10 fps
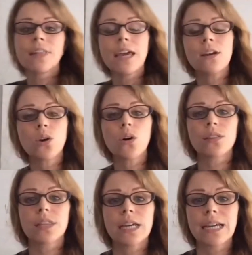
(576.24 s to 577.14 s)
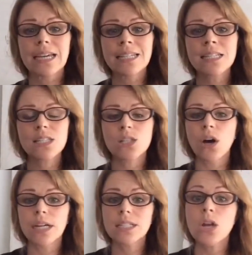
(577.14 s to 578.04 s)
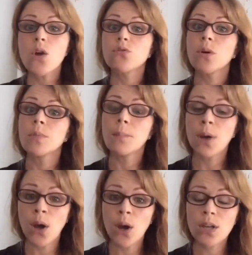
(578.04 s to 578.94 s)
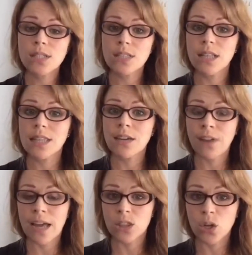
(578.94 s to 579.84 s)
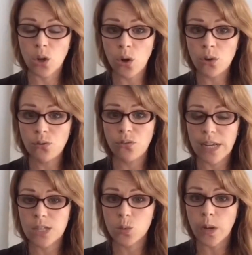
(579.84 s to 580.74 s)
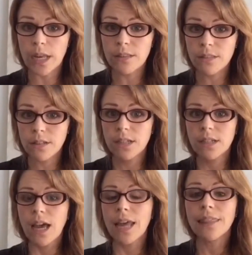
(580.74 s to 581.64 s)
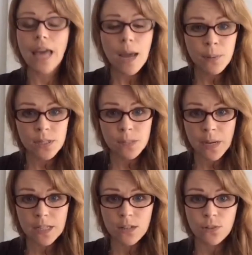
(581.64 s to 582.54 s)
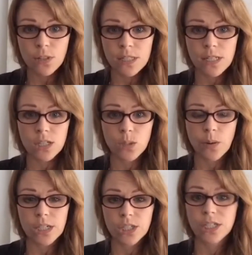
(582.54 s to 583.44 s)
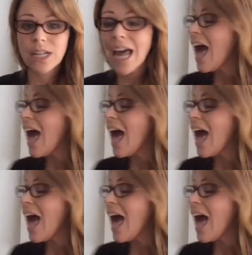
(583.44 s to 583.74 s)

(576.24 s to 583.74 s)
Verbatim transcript: then got the insight from the person that they've had the conflict with and their perspective on the situation,